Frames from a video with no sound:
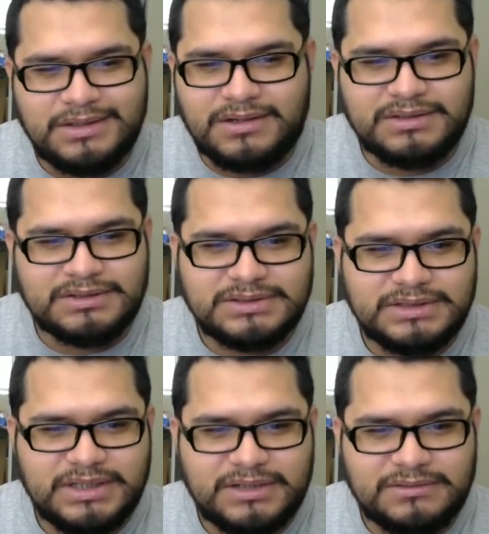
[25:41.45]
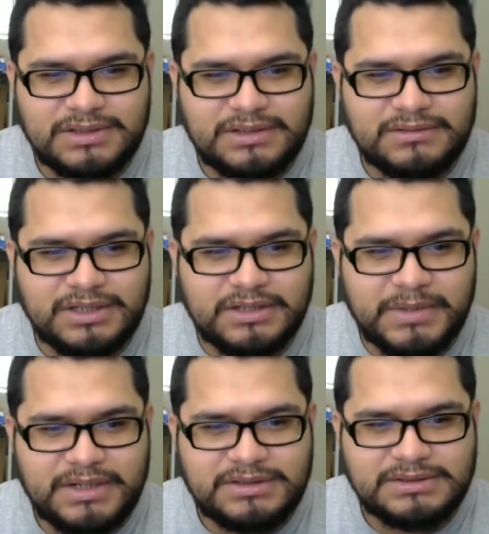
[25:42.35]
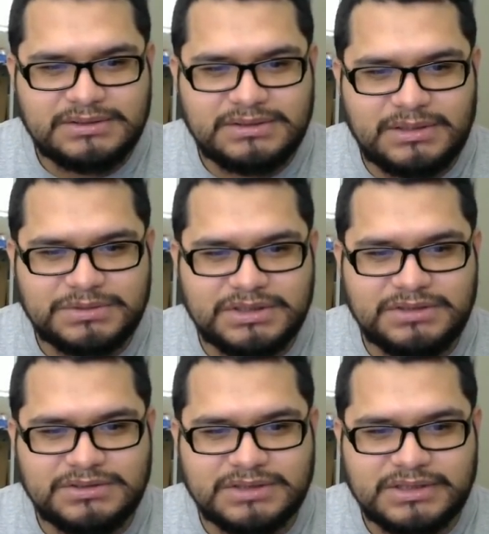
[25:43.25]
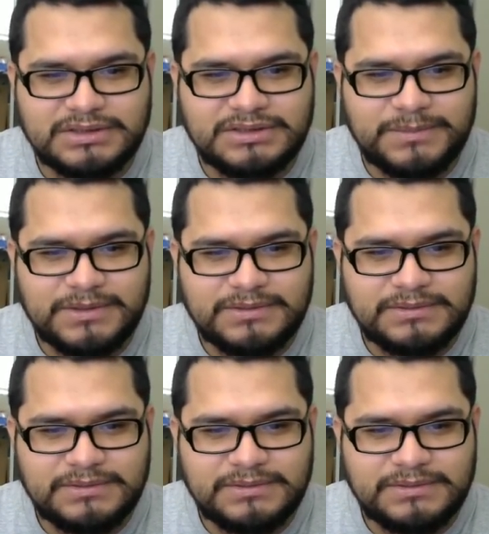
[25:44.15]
Honestly, I don't think it matters. I'm just gonna use a custom though.